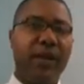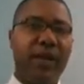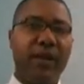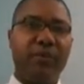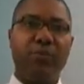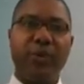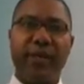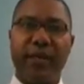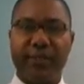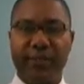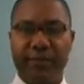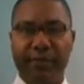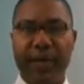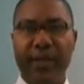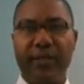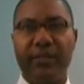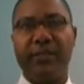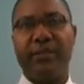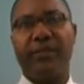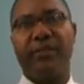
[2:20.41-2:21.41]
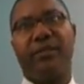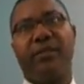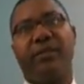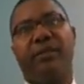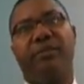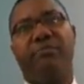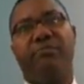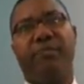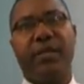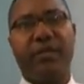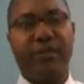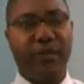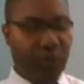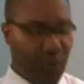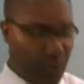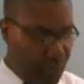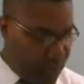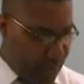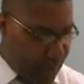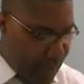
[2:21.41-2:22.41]
And we expect
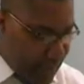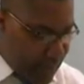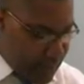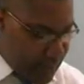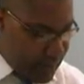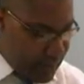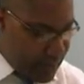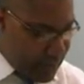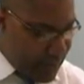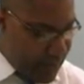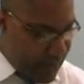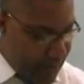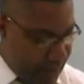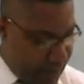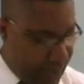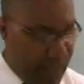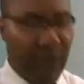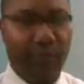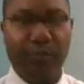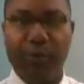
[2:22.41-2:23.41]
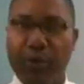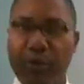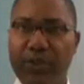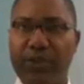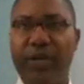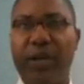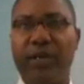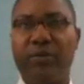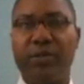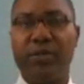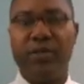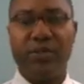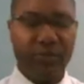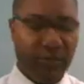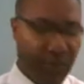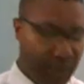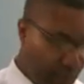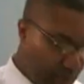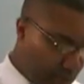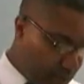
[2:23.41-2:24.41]
medical students and postgraduate
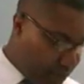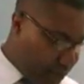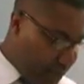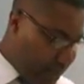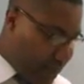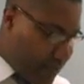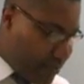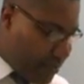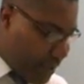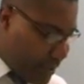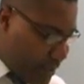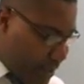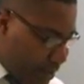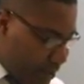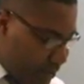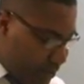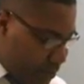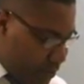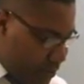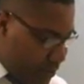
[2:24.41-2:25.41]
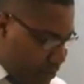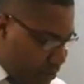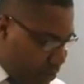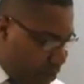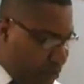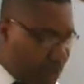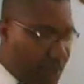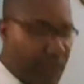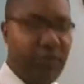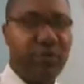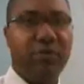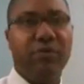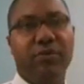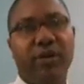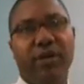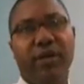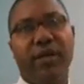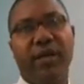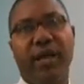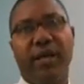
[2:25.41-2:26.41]
students, for that matter, always to
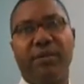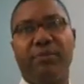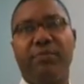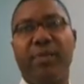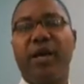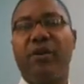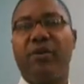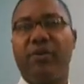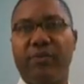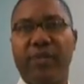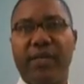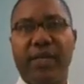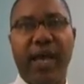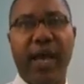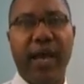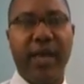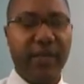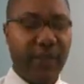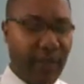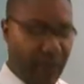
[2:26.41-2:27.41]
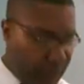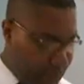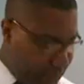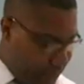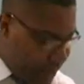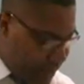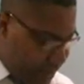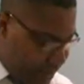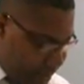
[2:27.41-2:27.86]
look at the back of the eye if you